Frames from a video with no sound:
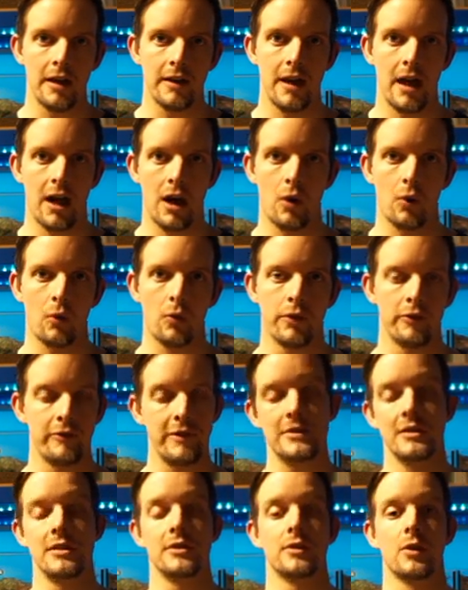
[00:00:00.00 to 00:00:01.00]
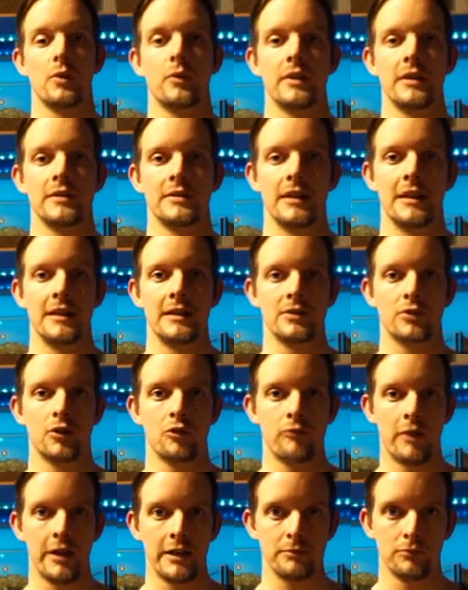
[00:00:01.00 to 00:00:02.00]
Now, the reason he's doing this is
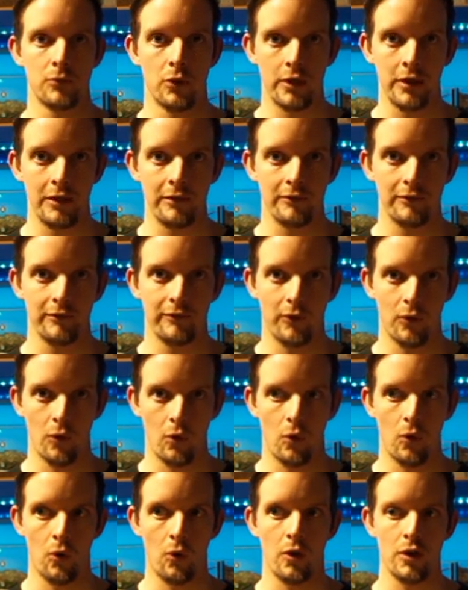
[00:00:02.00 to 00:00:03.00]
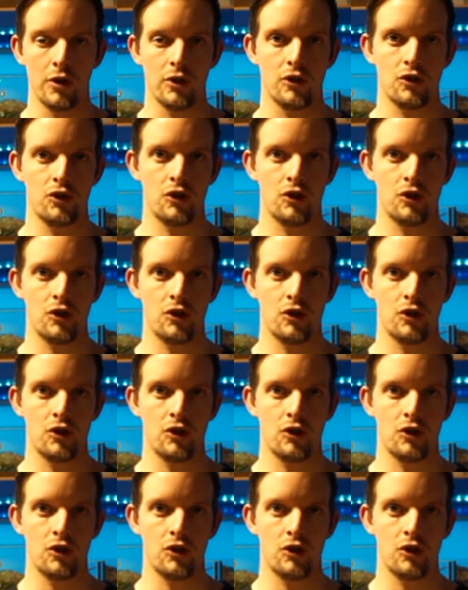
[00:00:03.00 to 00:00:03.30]
to raise money for